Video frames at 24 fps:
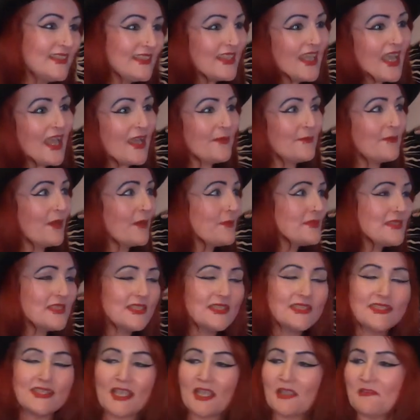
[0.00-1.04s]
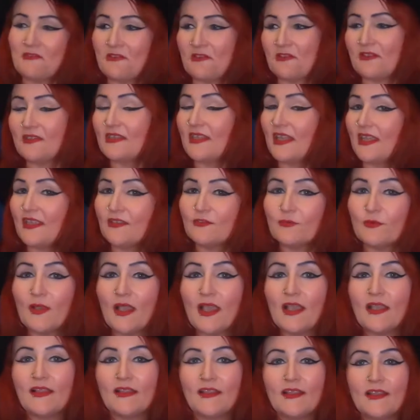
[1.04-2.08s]
Damn, I was in town the other day as
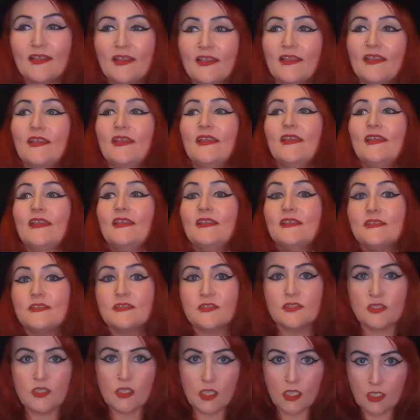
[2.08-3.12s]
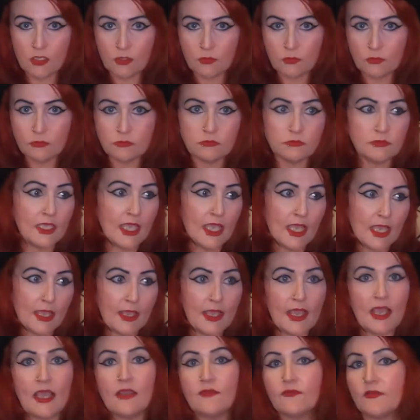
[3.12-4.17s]
well. So
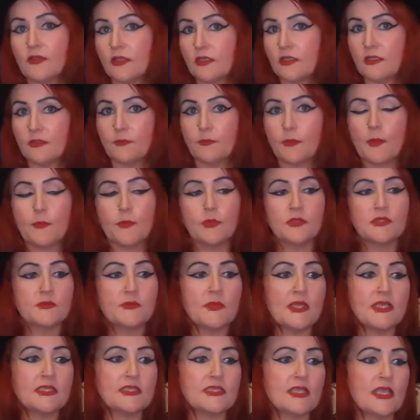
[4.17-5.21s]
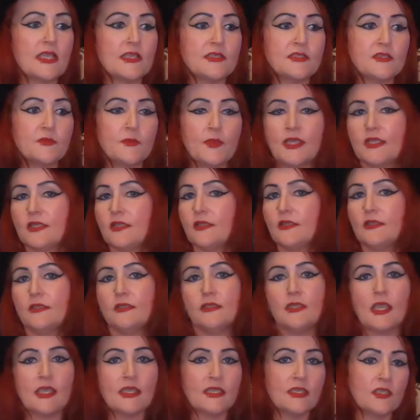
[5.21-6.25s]
yeah, I've got a bus pass, guys, so I can
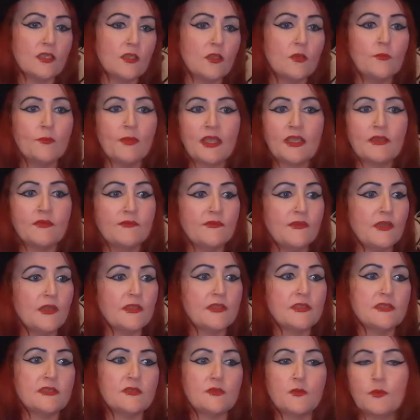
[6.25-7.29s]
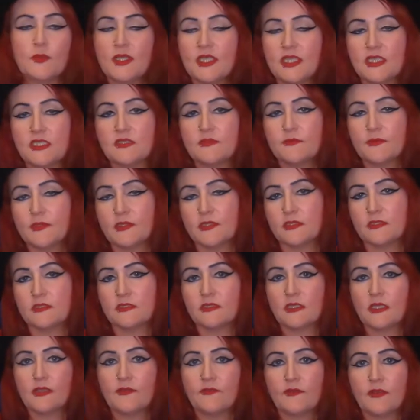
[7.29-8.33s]
come back and forth as I wish
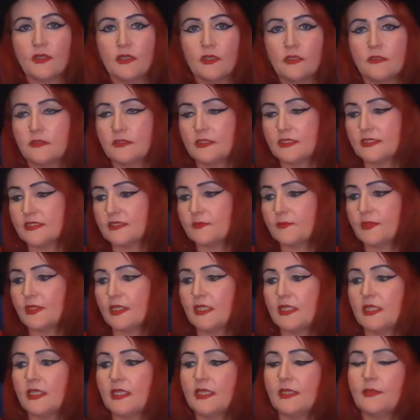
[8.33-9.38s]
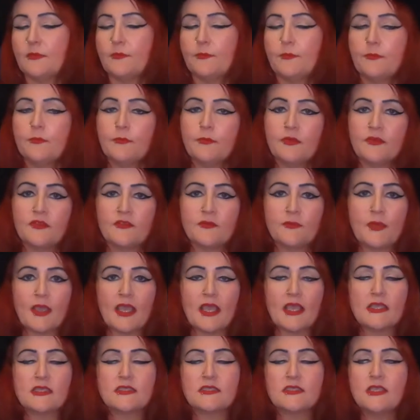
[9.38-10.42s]
because I've got a disability bus
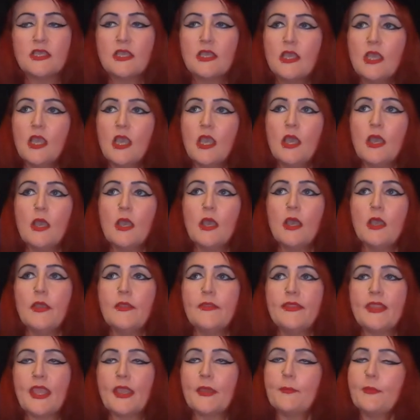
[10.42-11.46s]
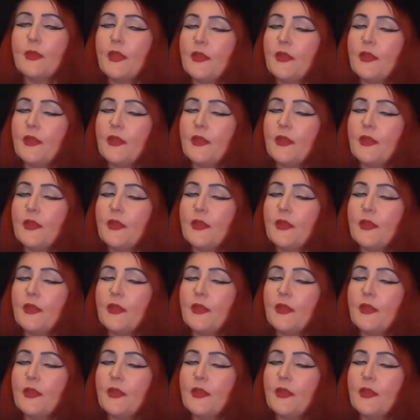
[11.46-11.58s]
pass. Now,